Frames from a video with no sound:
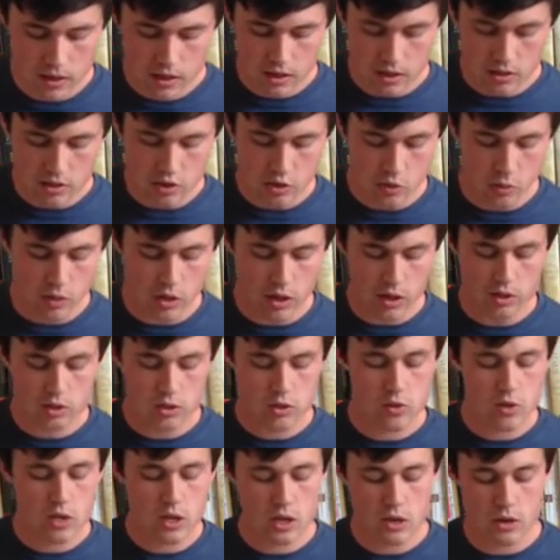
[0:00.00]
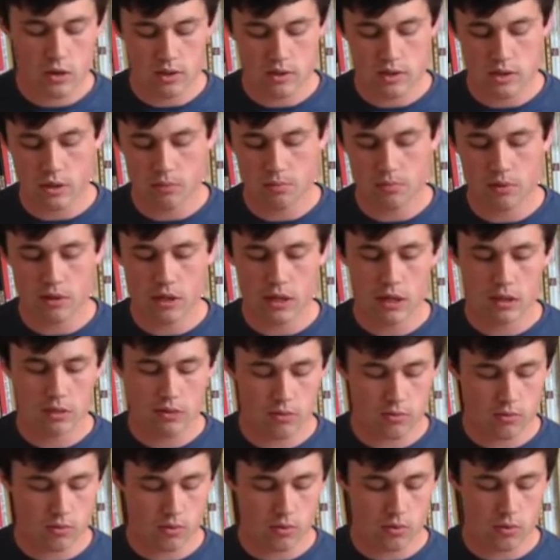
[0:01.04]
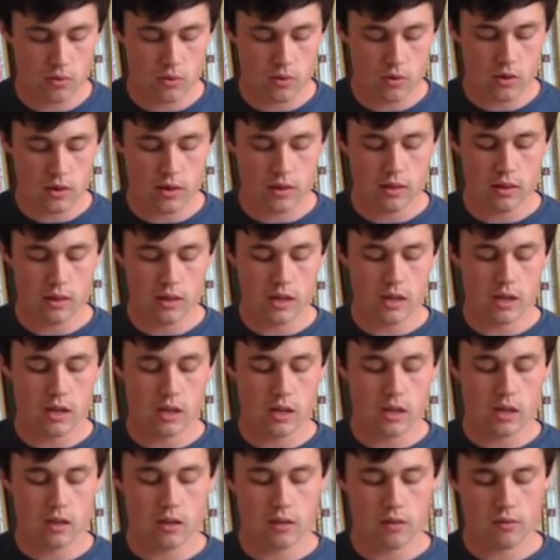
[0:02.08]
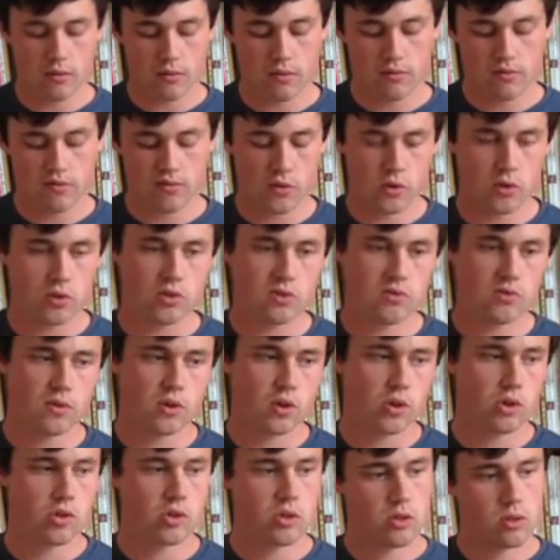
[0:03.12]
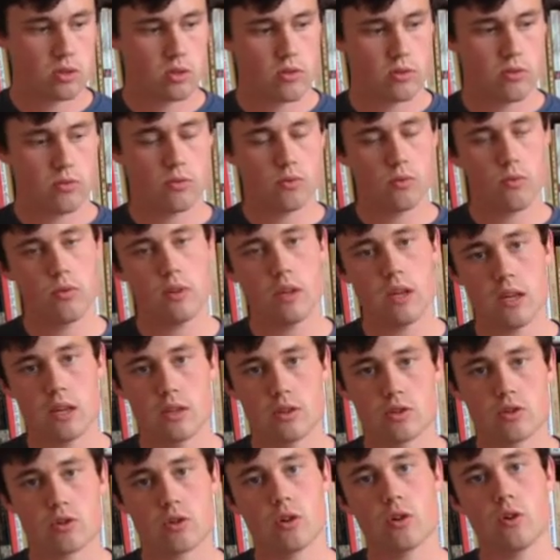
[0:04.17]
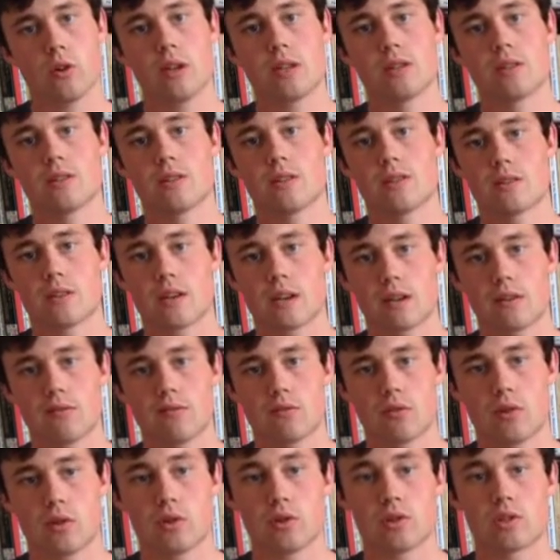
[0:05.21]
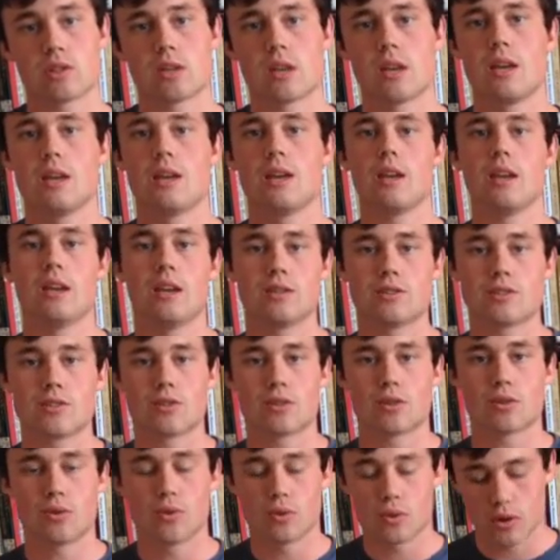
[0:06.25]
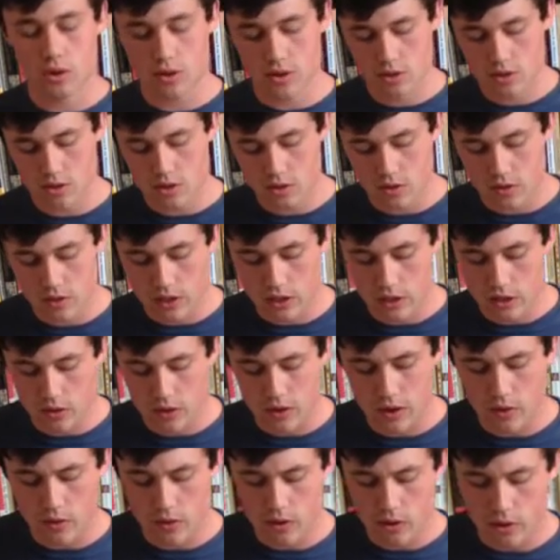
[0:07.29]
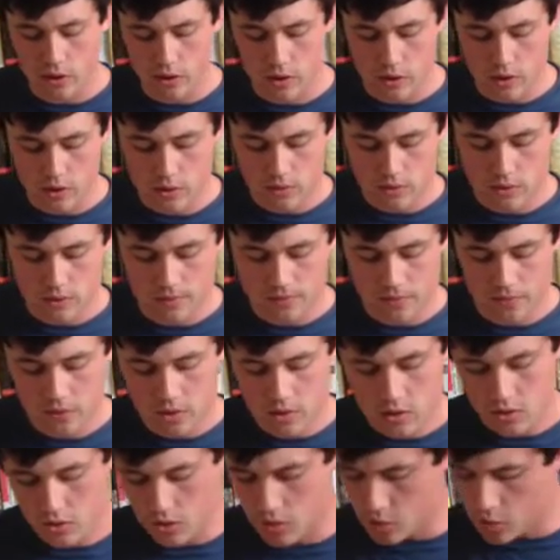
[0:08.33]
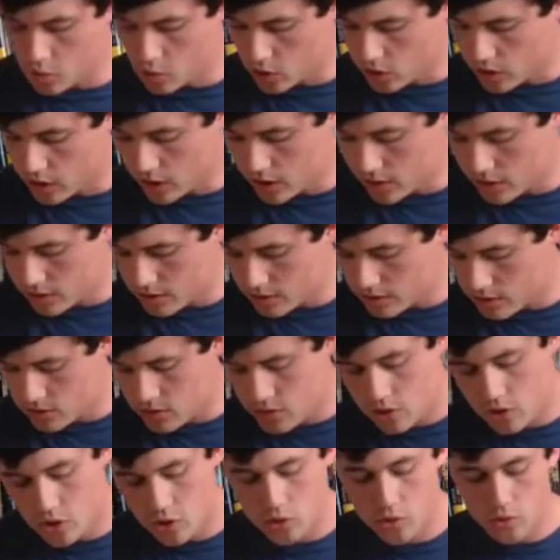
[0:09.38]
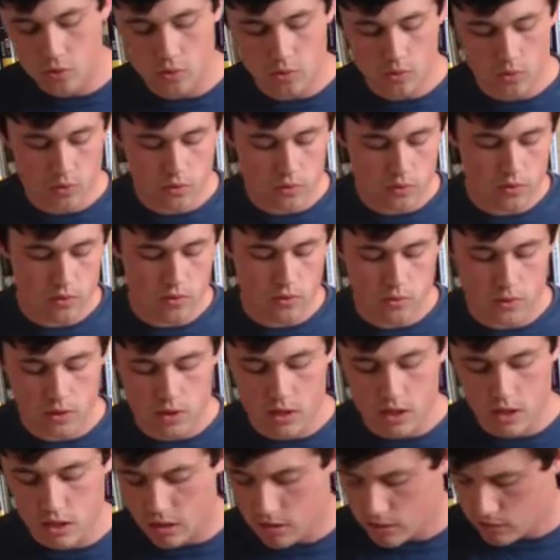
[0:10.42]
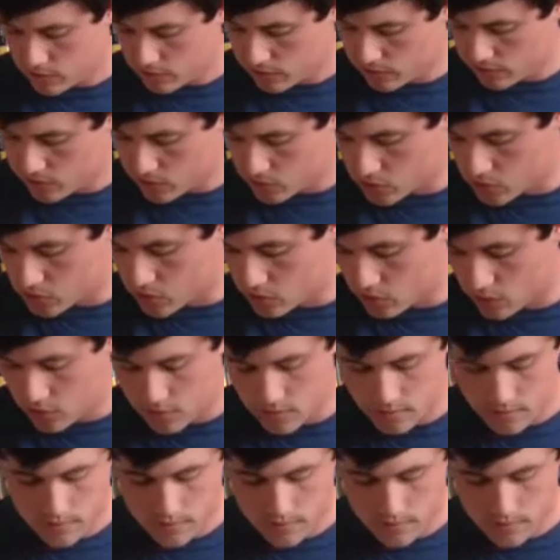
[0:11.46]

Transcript: And so what I'll do here is I'll play through the first verse, through the intro, into the second verse, into the chorus, so you can hear how it all goes. So 1, 2, 3, 4.